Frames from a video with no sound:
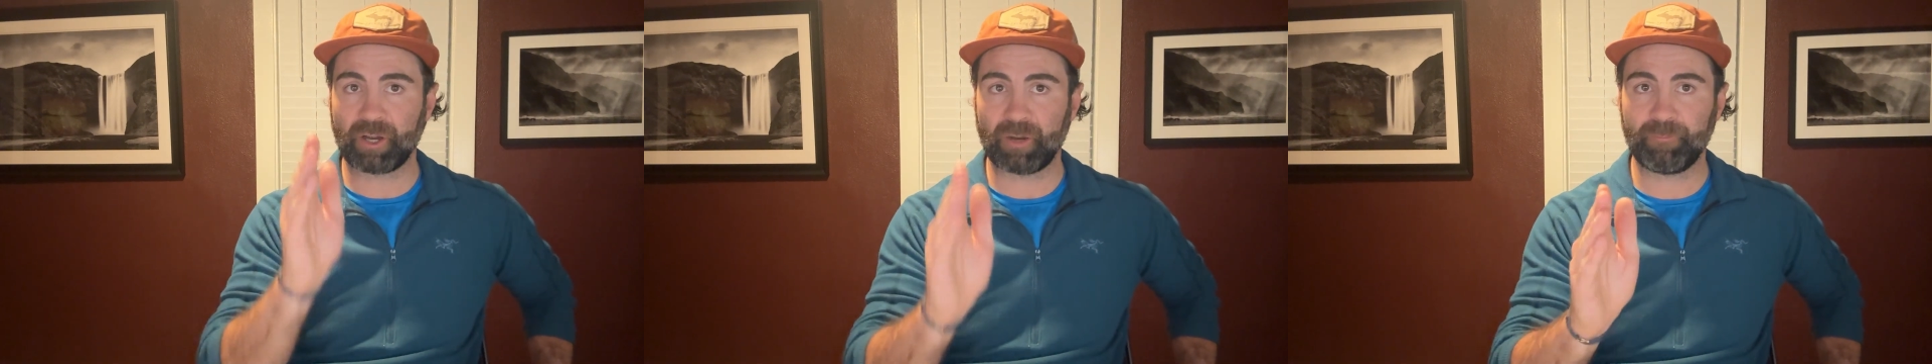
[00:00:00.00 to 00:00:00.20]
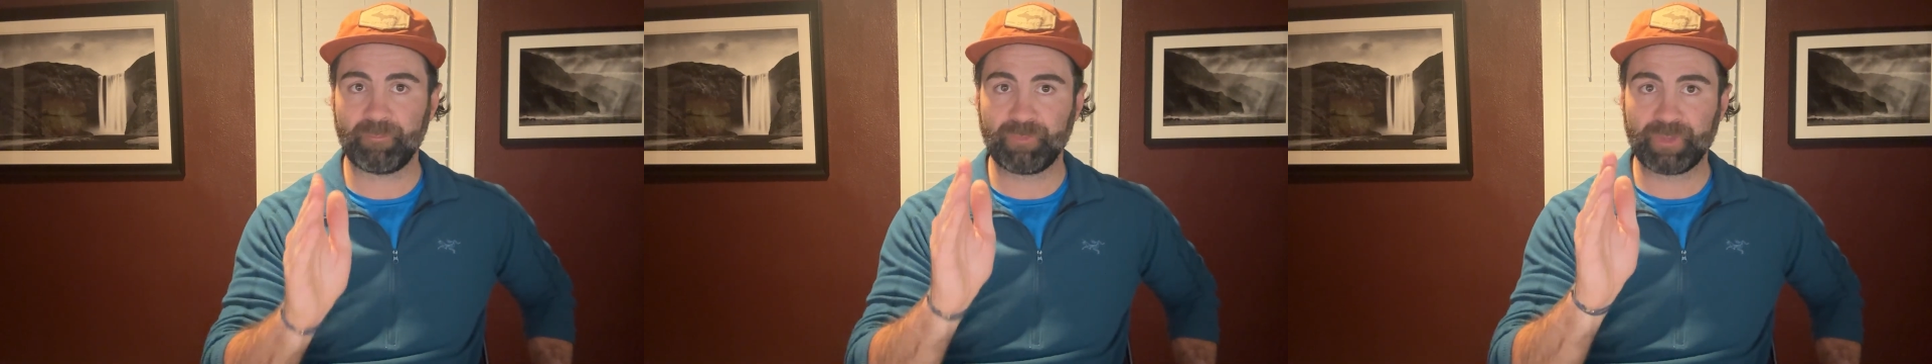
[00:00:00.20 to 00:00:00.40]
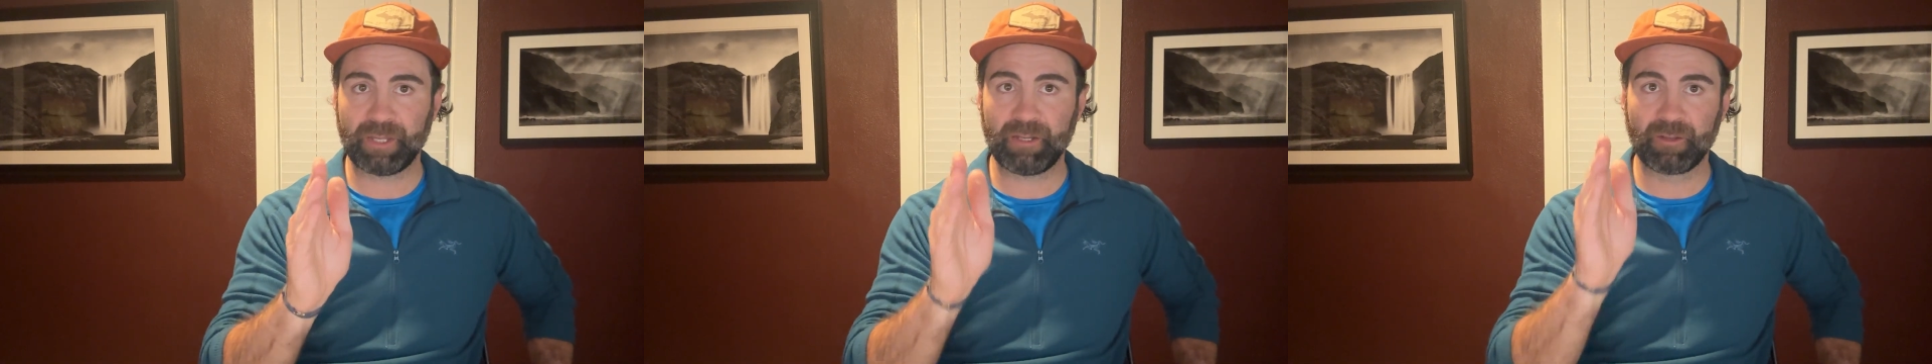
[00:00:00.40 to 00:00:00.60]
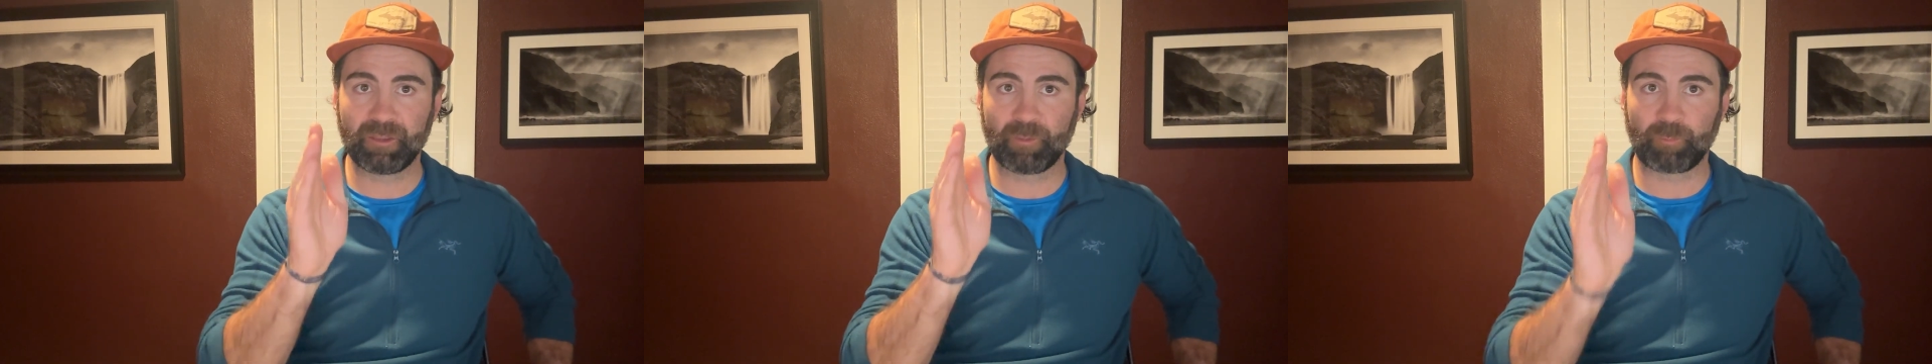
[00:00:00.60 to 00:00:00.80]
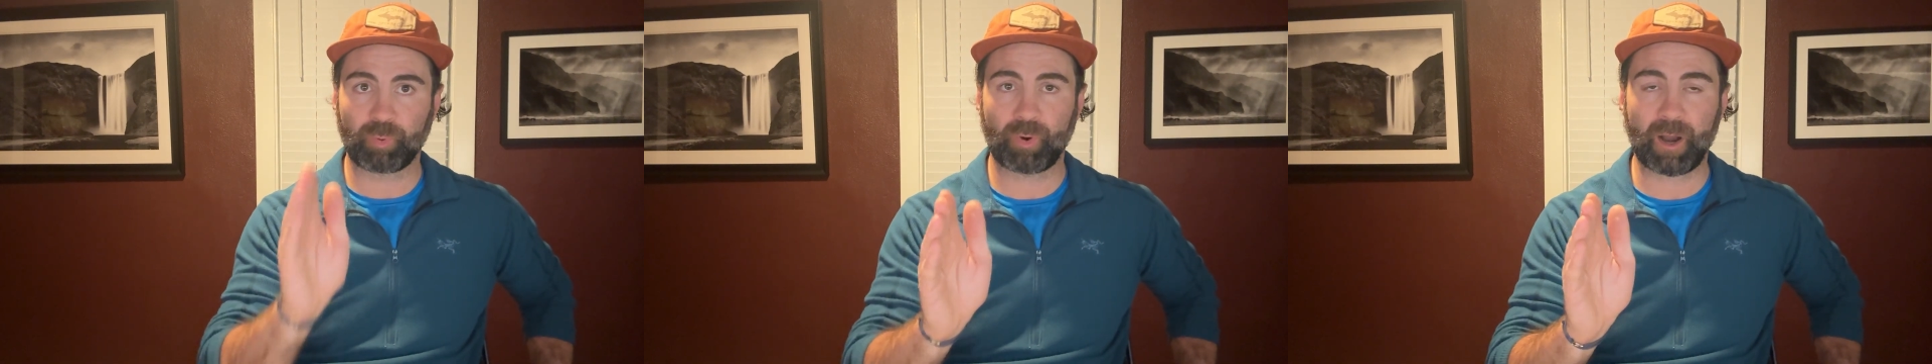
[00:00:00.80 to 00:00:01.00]
update
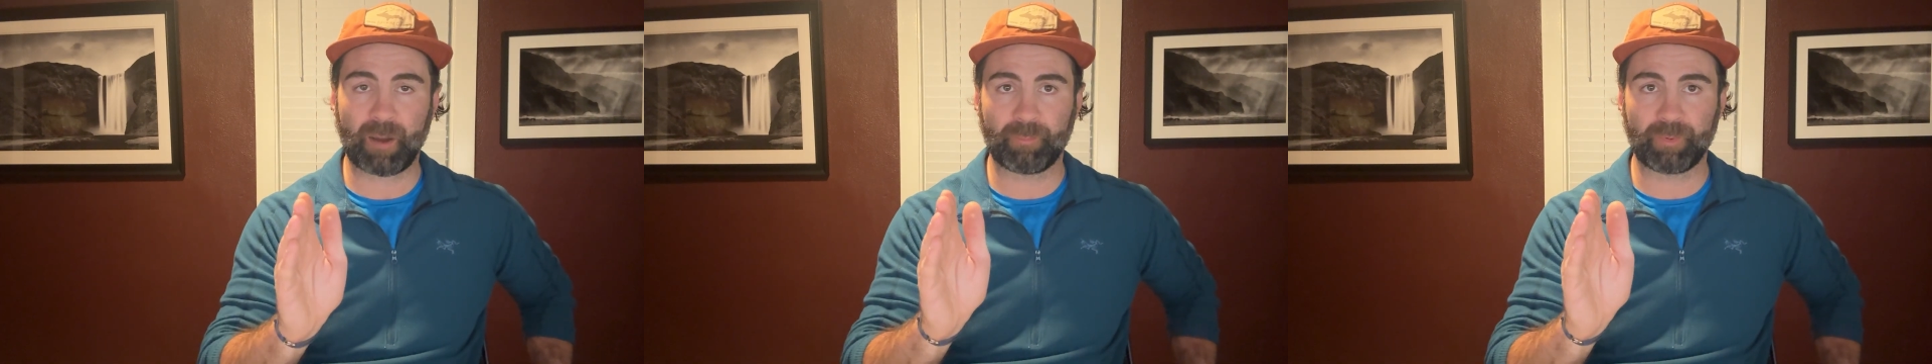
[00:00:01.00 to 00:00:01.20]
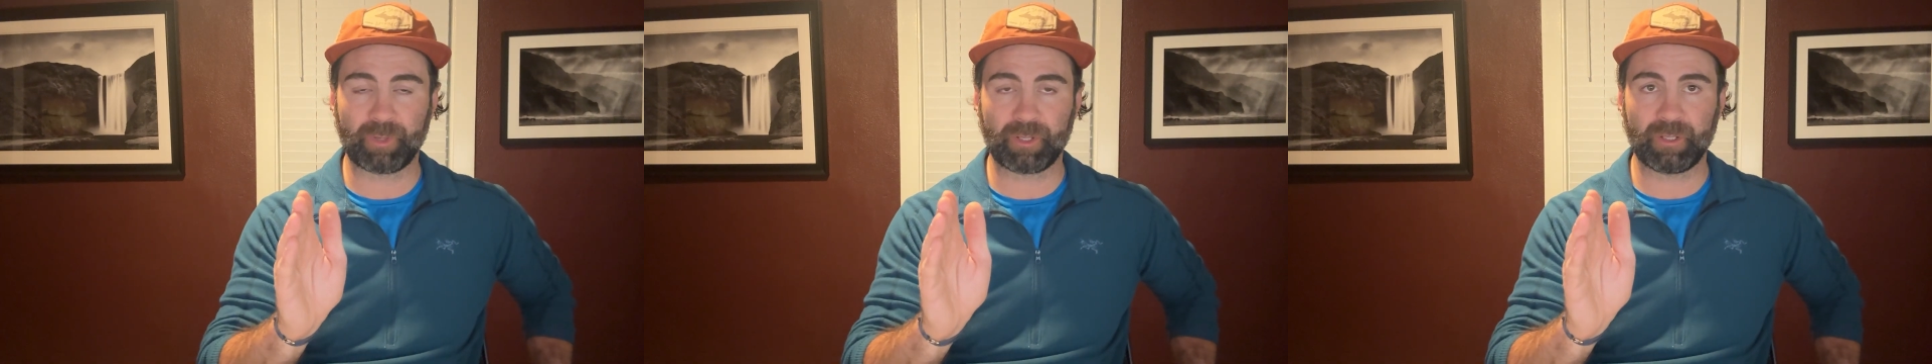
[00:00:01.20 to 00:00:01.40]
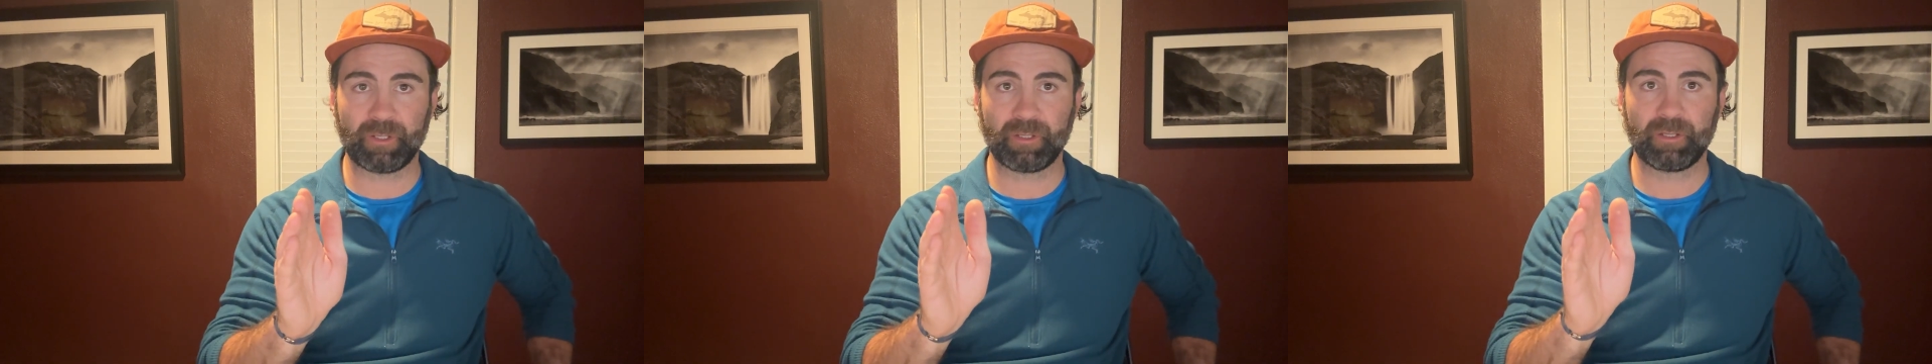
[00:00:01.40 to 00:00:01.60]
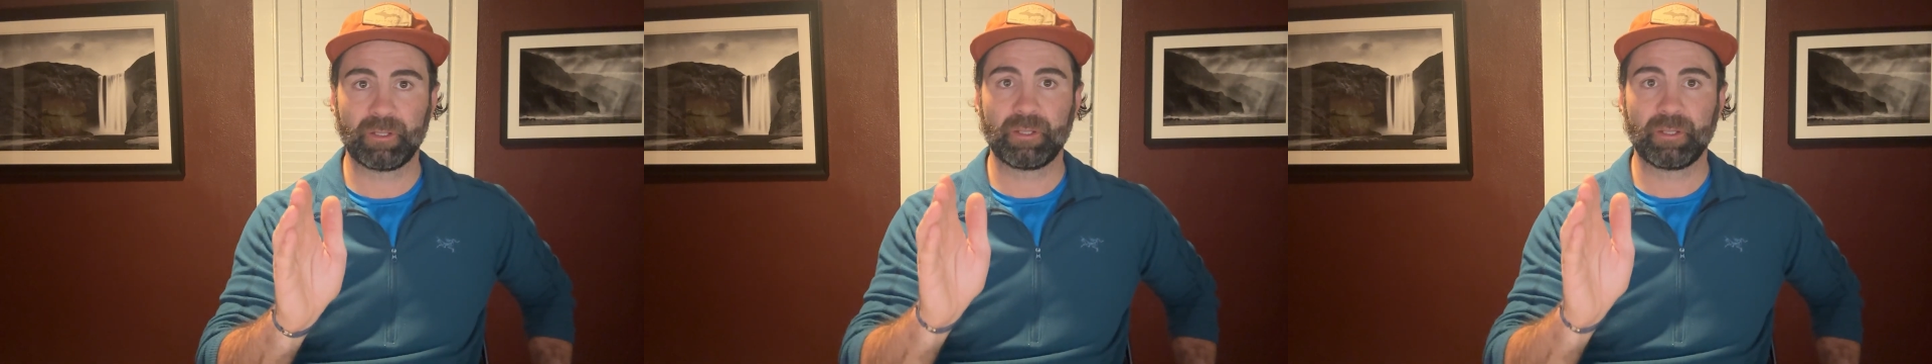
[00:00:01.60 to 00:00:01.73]
the property.